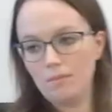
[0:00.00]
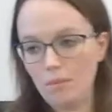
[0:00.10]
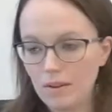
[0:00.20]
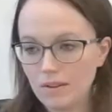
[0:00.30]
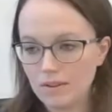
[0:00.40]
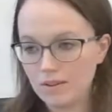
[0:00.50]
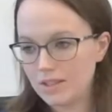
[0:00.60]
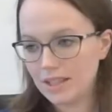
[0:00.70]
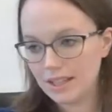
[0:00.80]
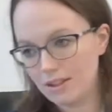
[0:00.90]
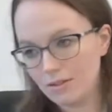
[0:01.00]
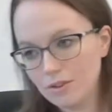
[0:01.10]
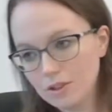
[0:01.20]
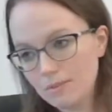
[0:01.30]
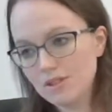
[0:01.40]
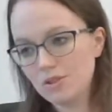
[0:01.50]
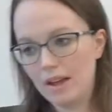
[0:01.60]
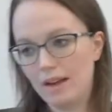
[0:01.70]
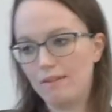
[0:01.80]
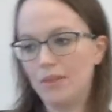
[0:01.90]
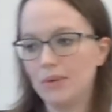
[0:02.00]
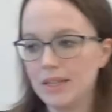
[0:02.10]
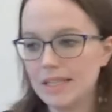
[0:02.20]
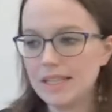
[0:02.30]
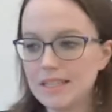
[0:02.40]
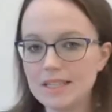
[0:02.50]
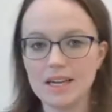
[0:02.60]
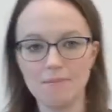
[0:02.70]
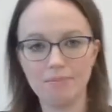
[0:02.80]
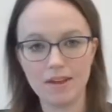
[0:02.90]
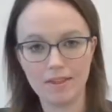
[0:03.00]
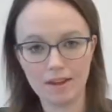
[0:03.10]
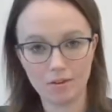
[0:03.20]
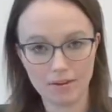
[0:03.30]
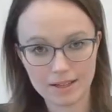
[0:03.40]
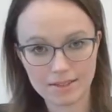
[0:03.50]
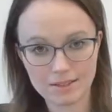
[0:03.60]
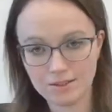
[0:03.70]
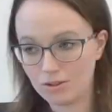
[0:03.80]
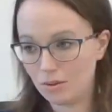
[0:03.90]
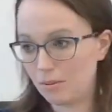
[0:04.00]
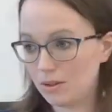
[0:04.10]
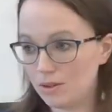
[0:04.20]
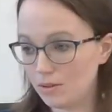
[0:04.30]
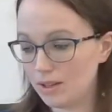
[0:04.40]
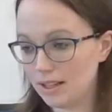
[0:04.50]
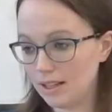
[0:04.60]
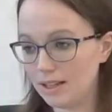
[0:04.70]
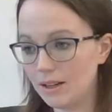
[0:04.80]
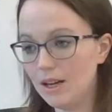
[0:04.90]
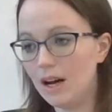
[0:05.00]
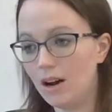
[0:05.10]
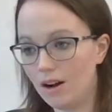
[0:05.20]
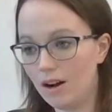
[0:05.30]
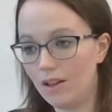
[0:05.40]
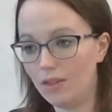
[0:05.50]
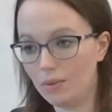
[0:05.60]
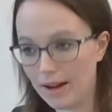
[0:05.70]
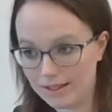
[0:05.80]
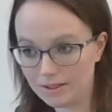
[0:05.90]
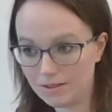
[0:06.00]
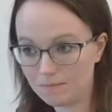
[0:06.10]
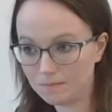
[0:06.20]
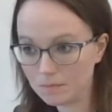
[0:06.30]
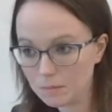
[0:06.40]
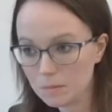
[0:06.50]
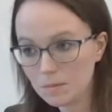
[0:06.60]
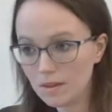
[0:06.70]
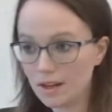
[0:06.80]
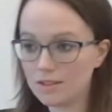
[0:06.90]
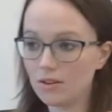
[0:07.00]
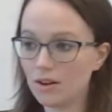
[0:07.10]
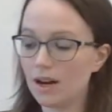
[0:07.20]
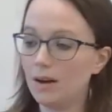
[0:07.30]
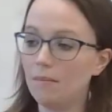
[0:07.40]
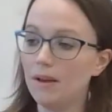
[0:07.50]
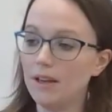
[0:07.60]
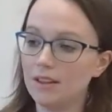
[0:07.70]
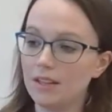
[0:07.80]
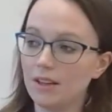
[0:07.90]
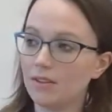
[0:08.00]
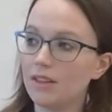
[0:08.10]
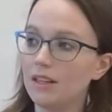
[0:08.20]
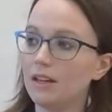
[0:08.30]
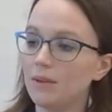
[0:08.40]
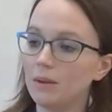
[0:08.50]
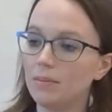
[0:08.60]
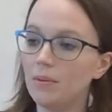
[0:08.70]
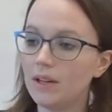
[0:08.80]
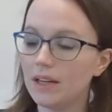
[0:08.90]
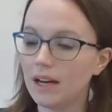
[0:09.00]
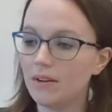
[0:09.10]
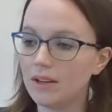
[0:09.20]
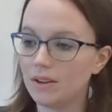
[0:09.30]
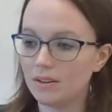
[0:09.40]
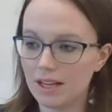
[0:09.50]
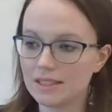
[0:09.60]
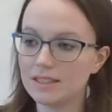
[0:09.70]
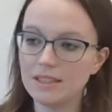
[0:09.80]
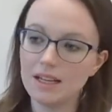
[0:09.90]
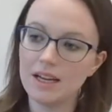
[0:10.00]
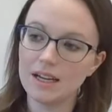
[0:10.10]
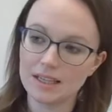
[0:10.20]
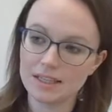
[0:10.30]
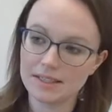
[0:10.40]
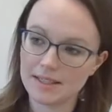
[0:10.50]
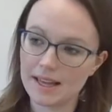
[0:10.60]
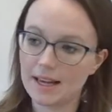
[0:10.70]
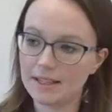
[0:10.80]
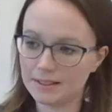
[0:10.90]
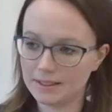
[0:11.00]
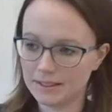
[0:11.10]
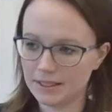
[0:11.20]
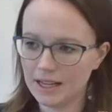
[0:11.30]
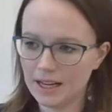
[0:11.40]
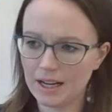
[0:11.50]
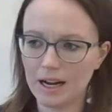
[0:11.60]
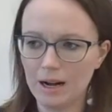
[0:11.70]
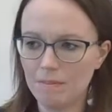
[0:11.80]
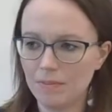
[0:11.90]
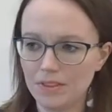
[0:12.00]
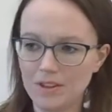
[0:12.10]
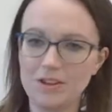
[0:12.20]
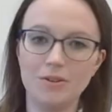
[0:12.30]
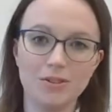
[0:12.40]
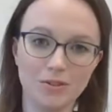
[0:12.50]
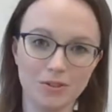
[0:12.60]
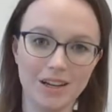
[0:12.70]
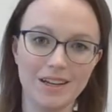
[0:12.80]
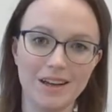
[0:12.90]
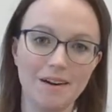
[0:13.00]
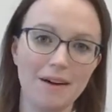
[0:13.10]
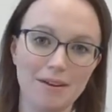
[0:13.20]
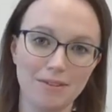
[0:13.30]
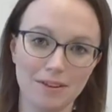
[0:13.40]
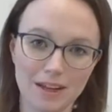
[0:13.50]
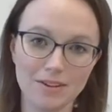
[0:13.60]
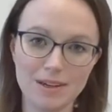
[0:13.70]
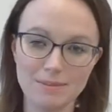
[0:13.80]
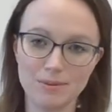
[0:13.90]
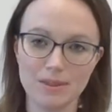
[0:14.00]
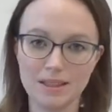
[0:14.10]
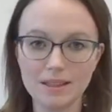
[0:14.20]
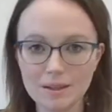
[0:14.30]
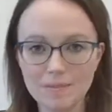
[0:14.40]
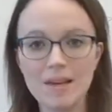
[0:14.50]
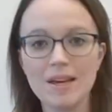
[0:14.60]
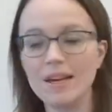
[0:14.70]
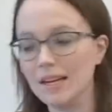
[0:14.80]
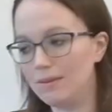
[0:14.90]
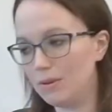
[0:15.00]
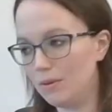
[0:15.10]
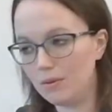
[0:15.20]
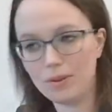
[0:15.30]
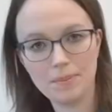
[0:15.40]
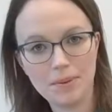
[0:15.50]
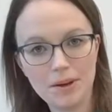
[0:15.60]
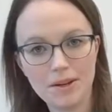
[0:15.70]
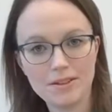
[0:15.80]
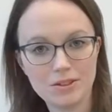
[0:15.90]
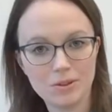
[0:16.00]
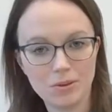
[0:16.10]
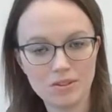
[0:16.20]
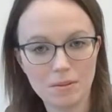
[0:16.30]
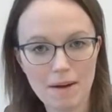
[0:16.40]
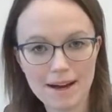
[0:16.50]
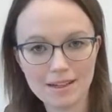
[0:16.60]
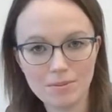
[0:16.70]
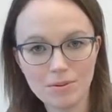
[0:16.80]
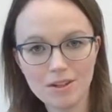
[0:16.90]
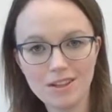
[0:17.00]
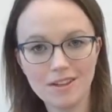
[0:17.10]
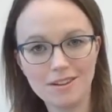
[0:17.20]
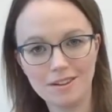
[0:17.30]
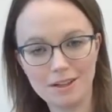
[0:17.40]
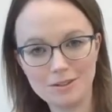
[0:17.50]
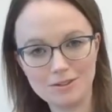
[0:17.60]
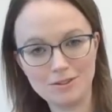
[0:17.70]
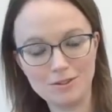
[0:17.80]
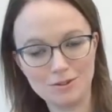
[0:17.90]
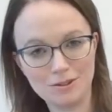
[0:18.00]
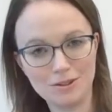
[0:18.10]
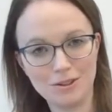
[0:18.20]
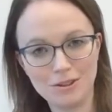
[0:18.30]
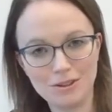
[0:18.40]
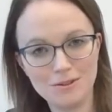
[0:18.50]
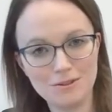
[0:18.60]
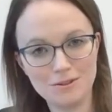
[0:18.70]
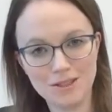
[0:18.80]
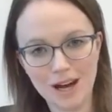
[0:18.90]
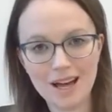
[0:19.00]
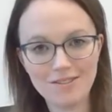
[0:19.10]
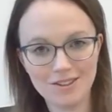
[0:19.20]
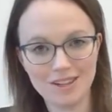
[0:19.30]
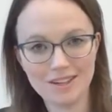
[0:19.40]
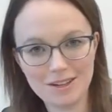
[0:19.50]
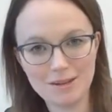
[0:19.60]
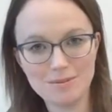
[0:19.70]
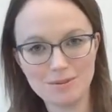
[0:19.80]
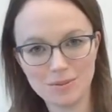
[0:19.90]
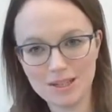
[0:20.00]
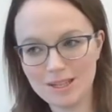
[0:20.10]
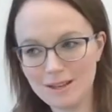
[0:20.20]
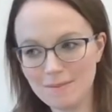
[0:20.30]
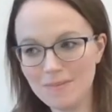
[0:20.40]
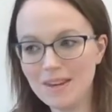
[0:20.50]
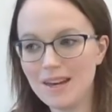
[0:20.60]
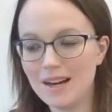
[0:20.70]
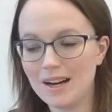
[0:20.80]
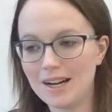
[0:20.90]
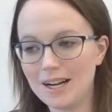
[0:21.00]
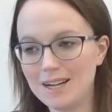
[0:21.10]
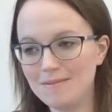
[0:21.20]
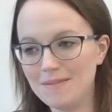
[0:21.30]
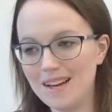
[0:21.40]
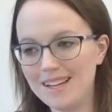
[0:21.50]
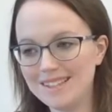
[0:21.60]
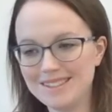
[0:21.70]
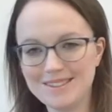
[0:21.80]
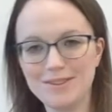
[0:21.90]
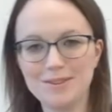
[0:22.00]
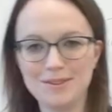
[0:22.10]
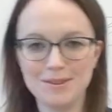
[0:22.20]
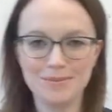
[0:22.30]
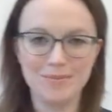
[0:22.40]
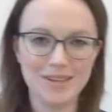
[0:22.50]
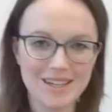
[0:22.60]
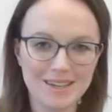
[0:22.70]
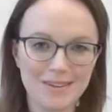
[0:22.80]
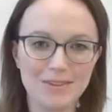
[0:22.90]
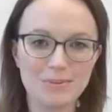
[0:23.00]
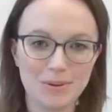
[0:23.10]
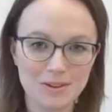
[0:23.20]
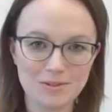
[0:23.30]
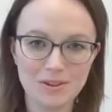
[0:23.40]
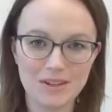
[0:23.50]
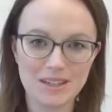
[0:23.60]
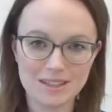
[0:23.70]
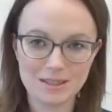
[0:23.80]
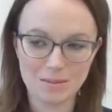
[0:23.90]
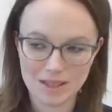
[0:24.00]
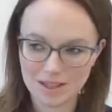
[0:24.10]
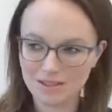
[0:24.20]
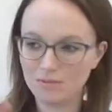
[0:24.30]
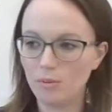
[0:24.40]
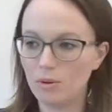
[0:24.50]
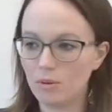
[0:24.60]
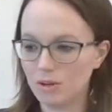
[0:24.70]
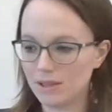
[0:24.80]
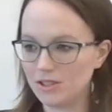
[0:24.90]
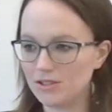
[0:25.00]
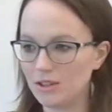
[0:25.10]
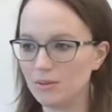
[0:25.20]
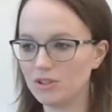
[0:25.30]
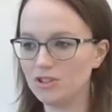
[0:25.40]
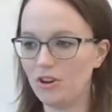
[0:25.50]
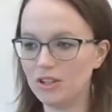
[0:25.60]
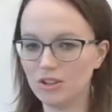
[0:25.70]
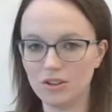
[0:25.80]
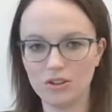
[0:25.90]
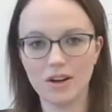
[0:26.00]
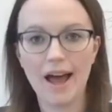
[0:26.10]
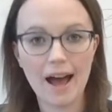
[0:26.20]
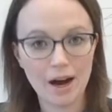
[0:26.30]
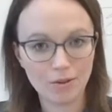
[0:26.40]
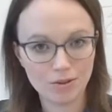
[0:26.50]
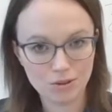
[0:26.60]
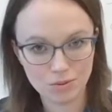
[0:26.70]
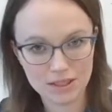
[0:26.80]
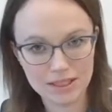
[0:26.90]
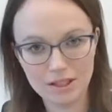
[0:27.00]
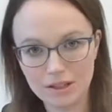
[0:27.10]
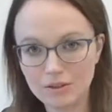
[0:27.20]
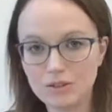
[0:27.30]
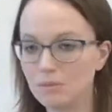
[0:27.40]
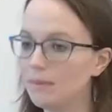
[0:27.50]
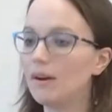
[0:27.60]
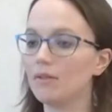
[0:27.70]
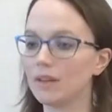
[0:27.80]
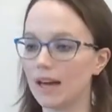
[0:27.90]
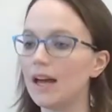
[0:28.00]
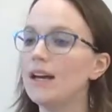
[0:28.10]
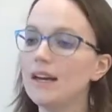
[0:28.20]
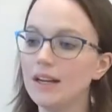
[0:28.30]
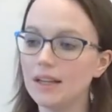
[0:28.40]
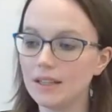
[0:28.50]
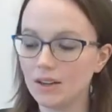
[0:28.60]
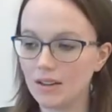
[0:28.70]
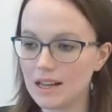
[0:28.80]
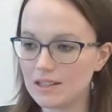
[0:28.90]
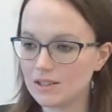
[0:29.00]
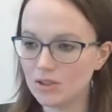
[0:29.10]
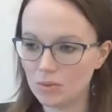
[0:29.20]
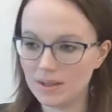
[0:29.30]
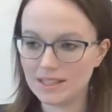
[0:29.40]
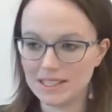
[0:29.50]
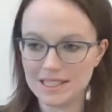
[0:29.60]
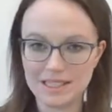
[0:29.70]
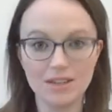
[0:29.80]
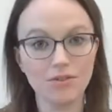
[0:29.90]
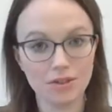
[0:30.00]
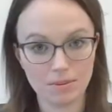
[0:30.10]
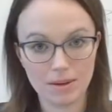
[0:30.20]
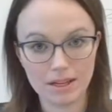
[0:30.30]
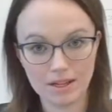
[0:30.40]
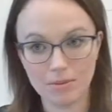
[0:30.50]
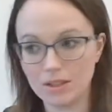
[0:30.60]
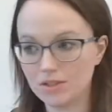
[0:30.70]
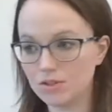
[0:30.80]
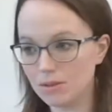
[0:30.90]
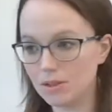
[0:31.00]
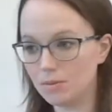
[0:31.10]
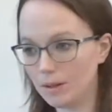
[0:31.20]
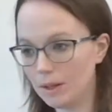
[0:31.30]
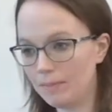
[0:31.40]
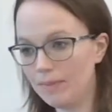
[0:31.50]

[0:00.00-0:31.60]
you can see, like in the first measure, we have 3 Ds and then a rest. So we wouldn't do anything on the rest. And so the other thing that we pointed out in our lesson is that the notes for right now have the letter names written in them. If you flip towards the back of the book, the notes do not have the letter names written in them. And so the beginning of this book is very nice to beginners, but we want to make sure that we're starting to learn how to read the notes. And we went over that in our lesson too, because it is different depending on what instrument you play.